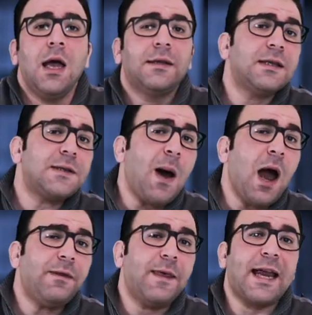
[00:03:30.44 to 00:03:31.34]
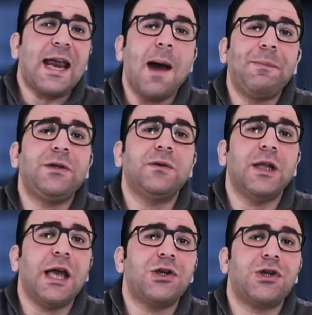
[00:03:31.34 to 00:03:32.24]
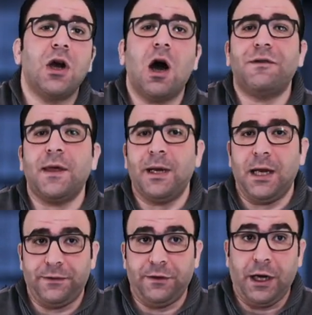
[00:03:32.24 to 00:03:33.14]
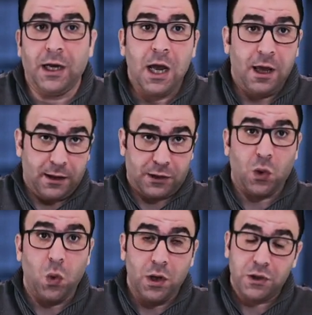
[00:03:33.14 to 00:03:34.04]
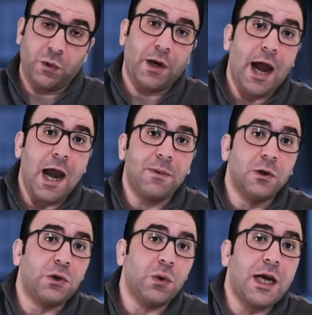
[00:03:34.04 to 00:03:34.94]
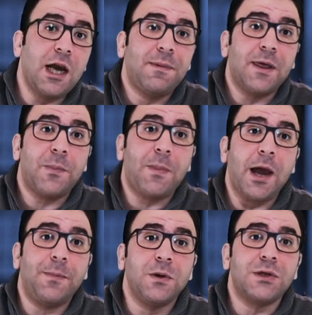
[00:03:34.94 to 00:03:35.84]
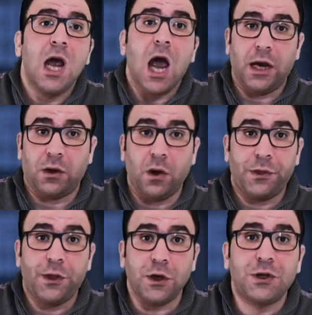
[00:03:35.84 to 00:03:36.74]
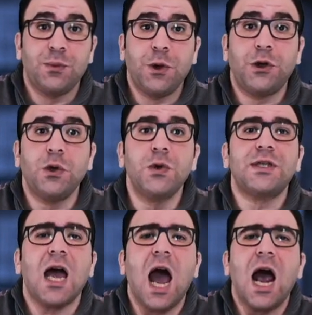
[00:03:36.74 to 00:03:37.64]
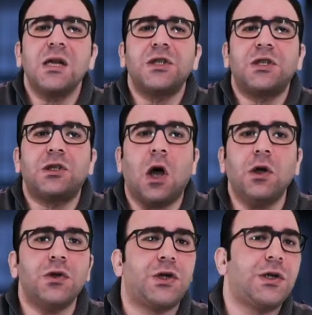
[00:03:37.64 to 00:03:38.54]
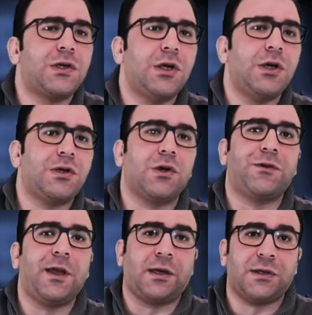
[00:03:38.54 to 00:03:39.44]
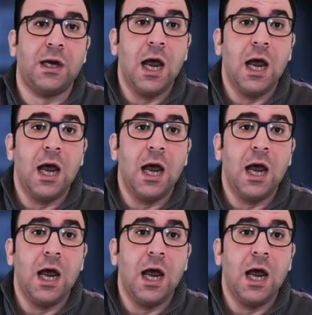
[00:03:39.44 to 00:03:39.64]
Despite the capitulation of the military, the scholars were able to keep their papers and could thus produce an astonishing series of texts